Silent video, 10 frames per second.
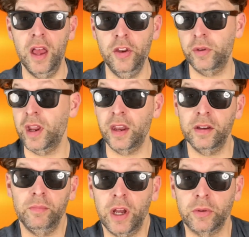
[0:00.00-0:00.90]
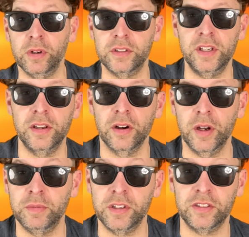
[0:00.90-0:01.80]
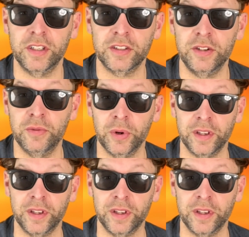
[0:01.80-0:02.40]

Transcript: and you can add a micro SD card up to 64